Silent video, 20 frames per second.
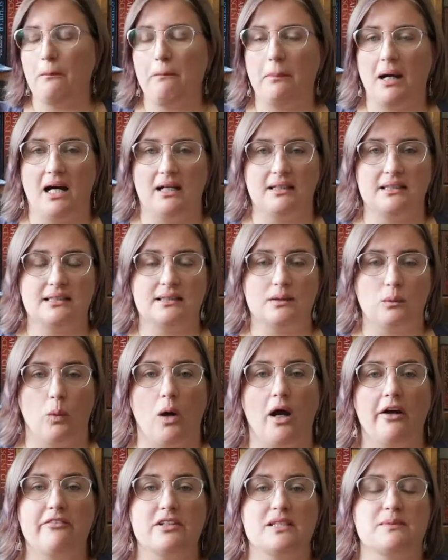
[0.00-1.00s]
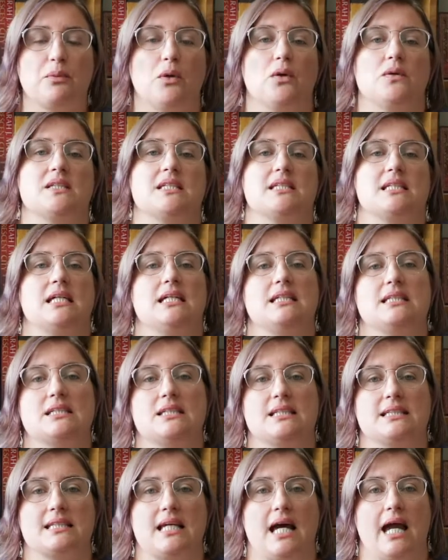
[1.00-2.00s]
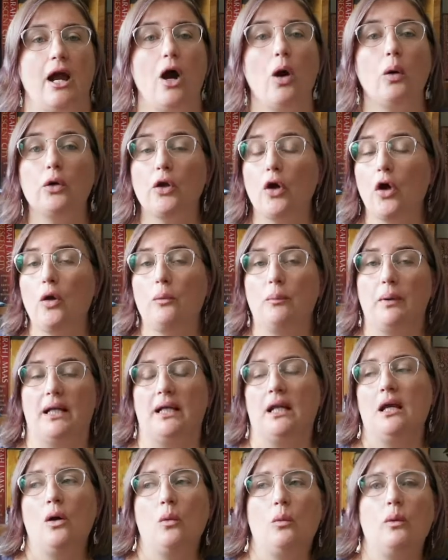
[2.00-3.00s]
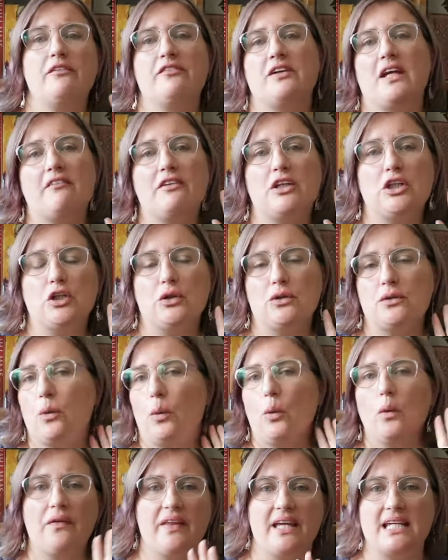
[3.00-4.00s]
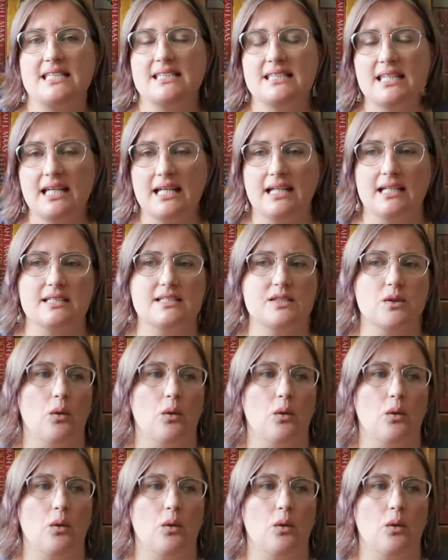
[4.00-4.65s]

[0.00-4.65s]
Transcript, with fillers: but the white response is to say, oh no, but we've given you all these things,